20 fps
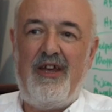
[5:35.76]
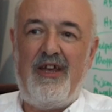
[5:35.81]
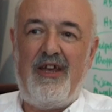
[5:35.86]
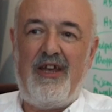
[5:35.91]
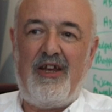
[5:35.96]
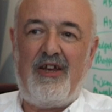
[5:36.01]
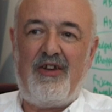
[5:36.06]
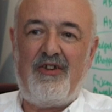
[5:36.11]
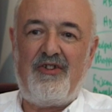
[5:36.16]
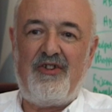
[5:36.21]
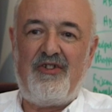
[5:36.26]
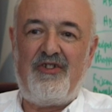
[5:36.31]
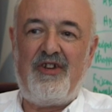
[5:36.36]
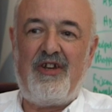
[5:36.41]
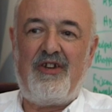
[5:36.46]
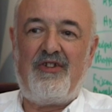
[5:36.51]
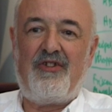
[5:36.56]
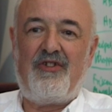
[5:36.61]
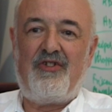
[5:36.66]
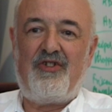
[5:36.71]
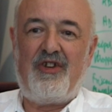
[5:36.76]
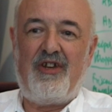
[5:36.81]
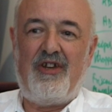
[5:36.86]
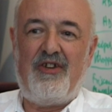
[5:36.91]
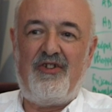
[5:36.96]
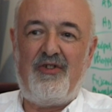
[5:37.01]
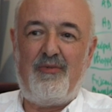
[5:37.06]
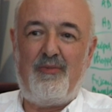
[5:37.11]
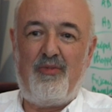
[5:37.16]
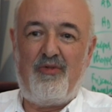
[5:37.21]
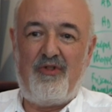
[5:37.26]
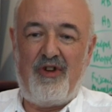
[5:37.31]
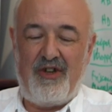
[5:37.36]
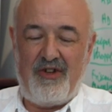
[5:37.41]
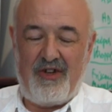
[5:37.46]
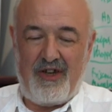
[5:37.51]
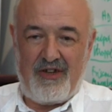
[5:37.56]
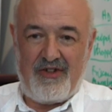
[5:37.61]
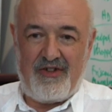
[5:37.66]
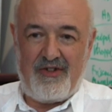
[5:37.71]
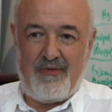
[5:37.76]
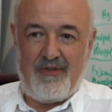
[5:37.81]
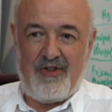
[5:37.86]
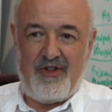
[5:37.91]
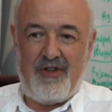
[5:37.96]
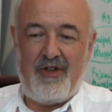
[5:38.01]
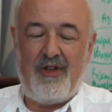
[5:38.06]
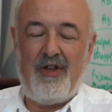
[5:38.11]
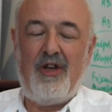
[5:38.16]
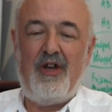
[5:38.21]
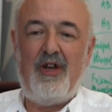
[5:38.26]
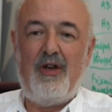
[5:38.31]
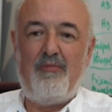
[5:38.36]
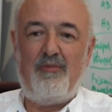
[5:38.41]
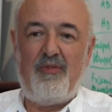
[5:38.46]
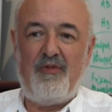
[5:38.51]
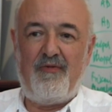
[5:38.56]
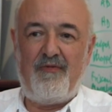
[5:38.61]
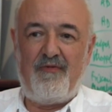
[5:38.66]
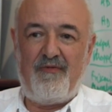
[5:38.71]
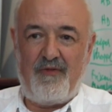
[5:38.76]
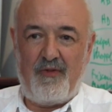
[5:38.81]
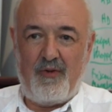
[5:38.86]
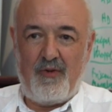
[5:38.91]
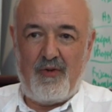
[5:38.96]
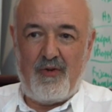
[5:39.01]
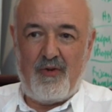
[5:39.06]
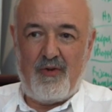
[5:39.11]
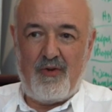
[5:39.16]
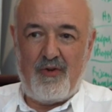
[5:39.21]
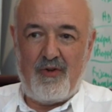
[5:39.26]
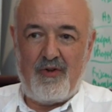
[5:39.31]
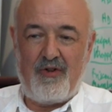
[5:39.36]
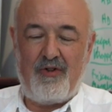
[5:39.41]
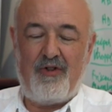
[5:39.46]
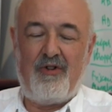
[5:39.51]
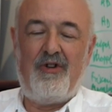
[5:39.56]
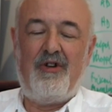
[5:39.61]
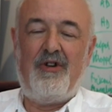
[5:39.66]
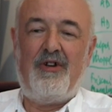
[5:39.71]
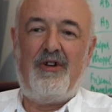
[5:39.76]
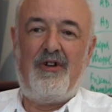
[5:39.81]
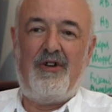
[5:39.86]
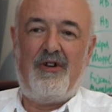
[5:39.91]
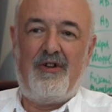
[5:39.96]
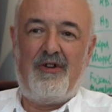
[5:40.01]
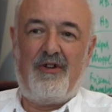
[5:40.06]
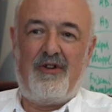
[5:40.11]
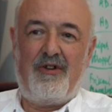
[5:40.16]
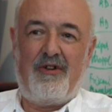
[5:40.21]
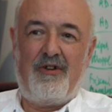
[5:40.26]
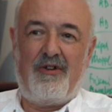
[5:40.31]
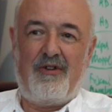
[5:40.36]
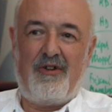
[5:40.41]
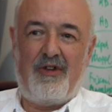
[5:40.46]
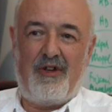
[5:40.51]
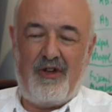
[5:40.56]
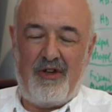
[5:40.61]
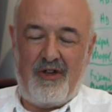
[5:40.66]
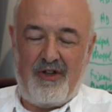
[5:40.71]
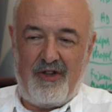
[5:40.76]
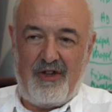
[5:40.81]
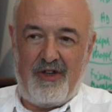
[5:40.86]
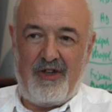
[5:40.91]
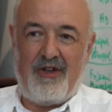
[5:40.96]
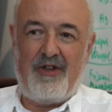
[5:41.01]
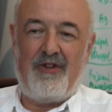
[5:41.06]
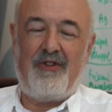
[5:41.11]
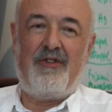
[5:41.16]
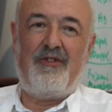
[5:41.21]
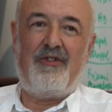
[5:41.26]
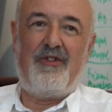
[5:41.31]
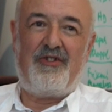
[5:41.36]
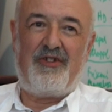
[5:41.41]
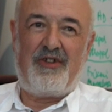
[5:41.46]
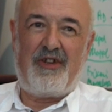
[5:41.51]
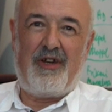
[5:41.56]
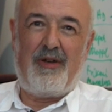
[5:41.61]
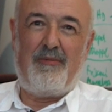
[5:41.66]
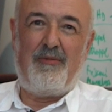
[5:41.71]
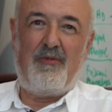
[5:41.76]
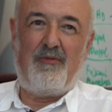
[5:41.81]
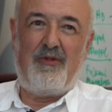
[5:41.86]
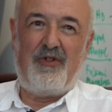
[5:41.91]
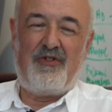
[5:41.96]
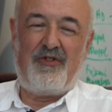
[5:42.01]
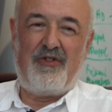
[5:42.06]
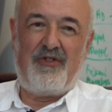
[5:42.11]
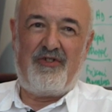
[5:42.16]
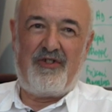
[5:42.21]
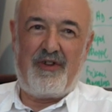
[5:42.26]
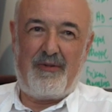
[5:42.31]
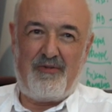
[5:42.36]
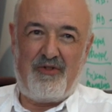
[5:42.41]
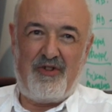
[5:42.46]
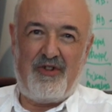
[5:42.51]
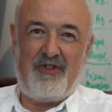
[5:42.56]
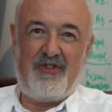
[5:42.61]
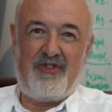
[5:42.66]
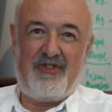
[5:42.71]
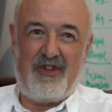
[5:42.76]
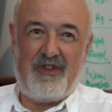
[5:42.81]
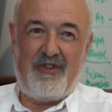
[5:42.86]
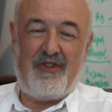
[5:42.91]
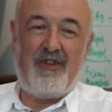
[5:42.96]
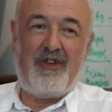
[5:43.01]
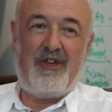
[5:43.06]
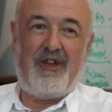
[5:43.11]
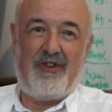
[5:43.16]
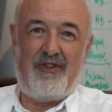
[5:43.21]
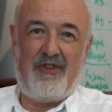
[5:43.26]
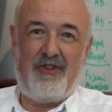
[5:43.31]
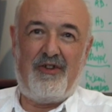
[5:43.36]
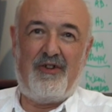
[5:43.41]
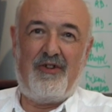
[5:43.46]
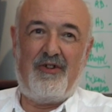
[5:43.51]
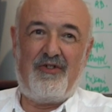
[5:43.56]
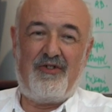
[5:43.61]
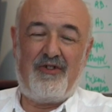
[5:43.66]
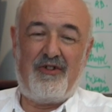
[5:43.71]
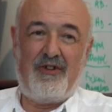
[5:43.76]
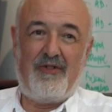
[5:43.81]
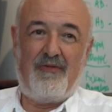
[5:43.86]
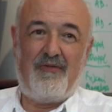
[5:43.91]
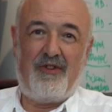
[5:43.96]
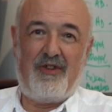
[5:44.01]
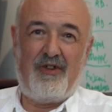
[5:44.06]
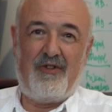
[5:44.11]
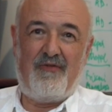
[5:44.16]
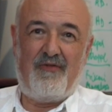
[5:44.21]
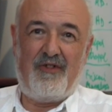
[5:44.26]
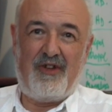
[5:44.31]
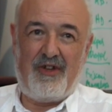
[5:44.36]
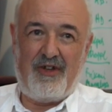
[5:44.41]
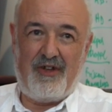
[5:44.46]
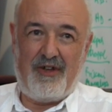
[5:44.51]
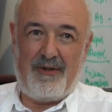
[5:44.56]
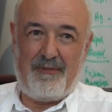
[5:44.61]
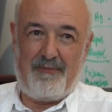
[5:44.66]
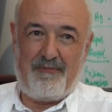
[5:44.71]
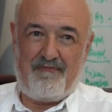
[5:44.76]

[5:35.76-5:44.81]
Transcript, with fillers: he could detect a change in brain activity before, earlier than the time at which the subject said they had the urge to lift their finger.